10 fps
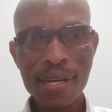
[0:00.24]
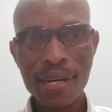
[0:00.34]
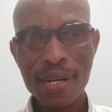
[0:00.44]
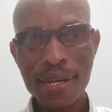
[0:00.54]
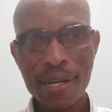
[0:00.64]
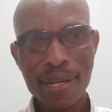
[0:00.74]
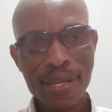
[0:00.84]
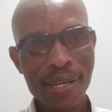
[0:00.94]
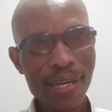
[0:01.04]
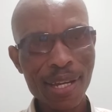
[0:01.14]

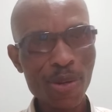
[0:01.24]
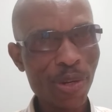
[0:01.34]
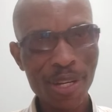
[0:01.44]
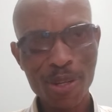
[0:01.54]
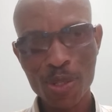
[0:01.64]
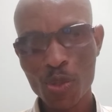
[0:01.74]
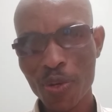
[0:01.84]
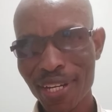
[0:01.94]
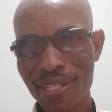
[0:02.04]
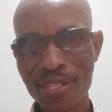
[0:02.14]
Hello,
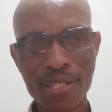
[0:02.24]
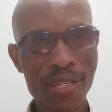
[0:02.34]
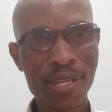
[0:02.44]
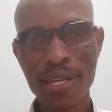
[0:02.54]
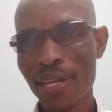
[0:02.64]
squatters.